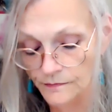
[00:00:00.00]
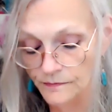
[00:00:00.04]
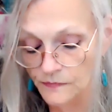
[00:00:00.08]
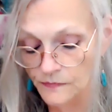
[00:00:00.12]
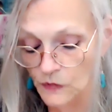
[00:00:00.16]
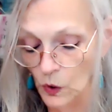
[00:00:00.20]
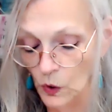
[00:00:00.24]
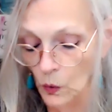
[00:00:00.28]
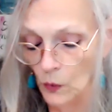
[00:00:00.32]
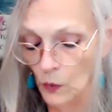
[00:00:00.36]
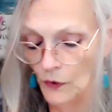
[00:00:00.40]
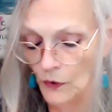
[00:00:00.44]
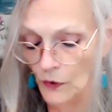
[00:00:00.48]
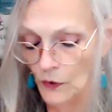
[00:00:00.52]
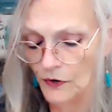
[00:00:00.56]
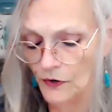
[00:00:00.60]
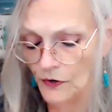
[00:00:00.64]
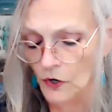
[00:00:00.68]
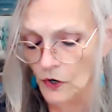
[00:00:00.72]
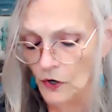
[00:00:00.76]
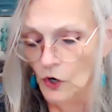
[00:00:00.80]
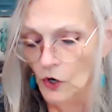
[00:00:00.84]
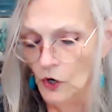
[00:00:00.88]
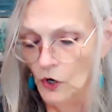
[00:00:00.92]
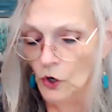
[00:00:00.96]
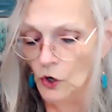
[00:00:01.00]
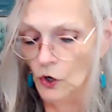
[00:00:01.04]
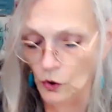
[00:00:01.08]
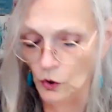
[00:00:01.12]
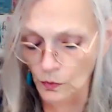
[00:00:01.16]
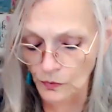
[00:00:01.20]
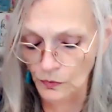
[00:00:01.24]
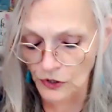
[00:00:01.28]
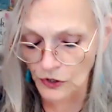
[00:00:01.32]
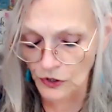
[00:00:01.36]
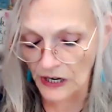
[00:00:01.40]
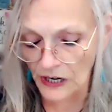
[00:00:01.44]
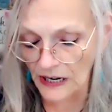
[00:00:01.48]
Lord, whom
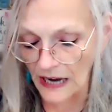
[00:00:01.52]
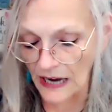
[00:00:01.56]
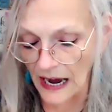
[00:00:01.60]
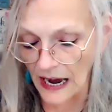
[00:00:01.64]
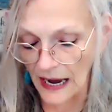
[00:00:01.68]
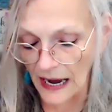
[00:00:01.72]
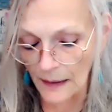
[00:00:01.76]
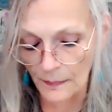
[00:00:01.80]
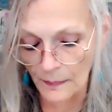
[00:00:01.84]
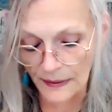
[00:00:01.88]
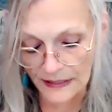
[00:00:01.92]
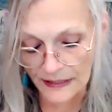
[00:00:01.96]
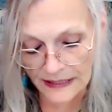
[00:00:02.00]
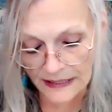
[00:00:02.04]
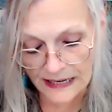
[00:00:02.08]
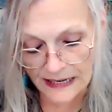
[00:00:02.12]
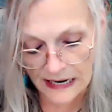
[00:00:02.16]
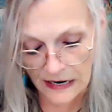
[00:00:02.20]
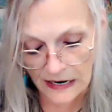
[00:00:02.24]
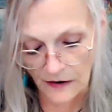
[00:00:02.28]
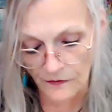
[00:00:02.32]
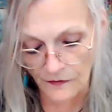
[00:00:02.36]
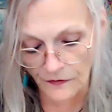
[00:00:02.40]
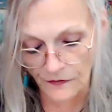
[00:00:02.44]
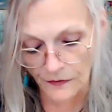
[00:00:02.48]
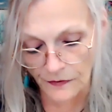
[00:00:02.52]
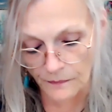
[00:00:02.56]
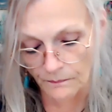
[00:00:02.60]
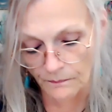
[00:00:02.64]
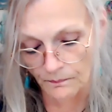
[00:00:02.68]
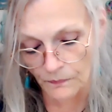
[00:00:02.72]
shall I believe?